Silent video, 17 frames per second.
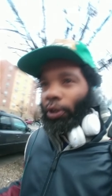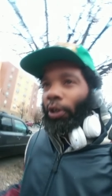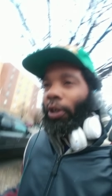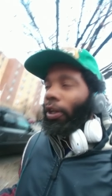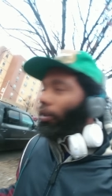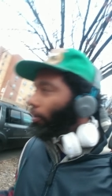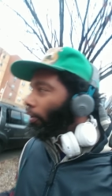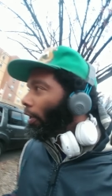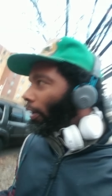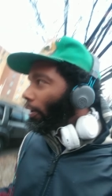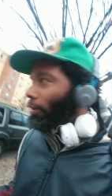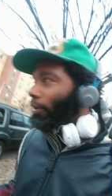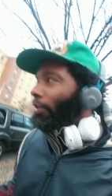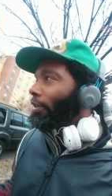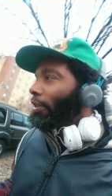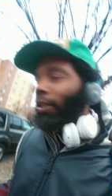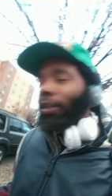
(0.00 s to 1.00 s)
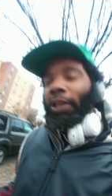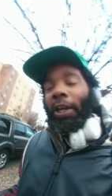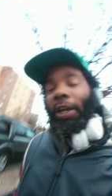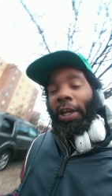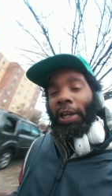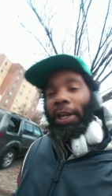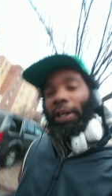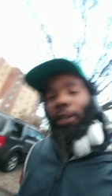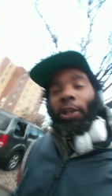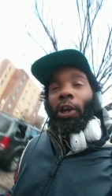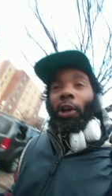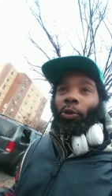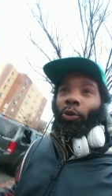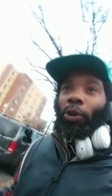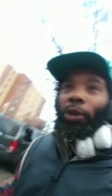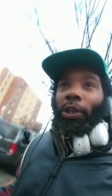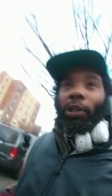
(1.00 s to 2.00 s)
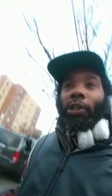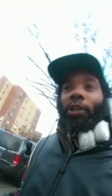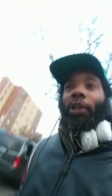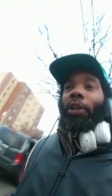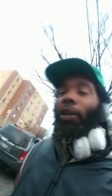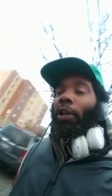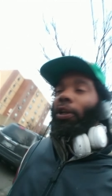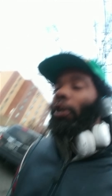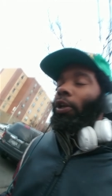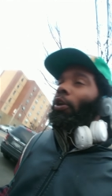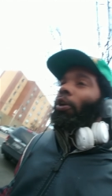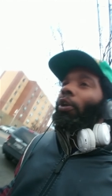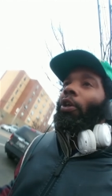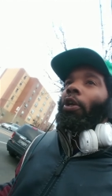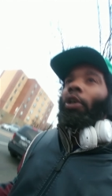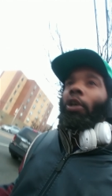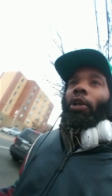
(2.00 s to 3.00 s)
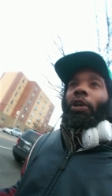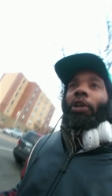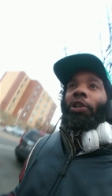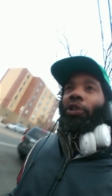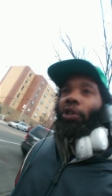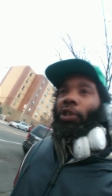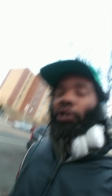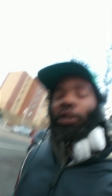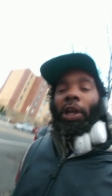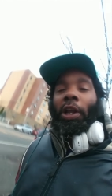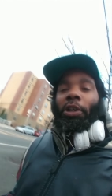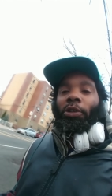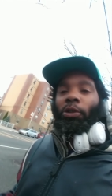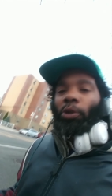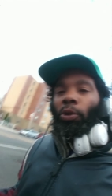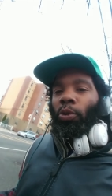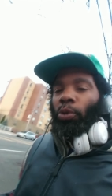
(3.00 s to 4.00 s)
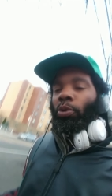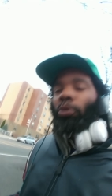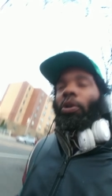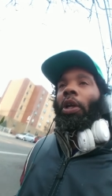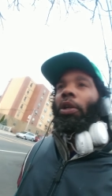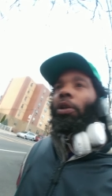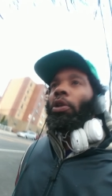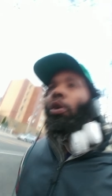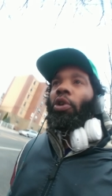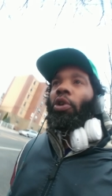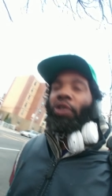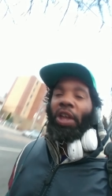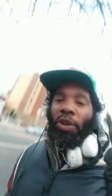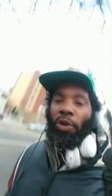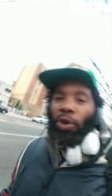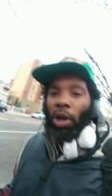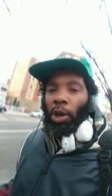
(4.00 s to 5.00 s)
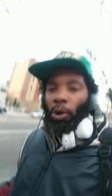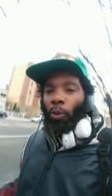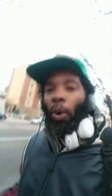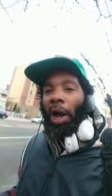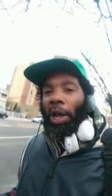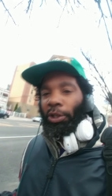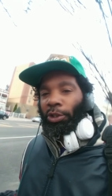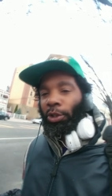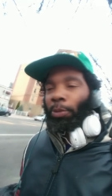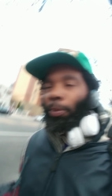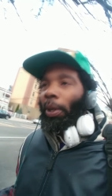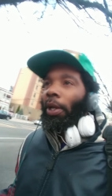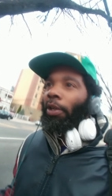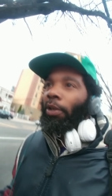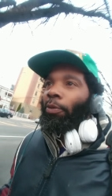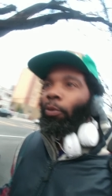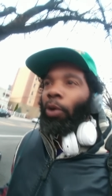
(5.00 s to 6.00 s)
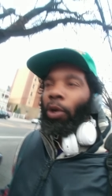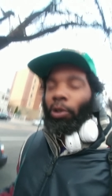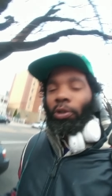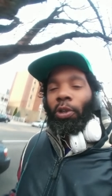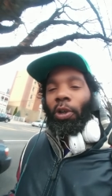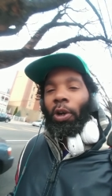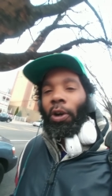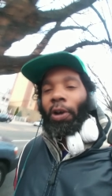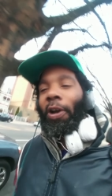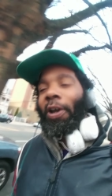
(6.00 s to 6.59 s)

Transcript: of the town. It's the king, the anointed king. It's just that dude that, you know, that you gotta watch, man. Real talk.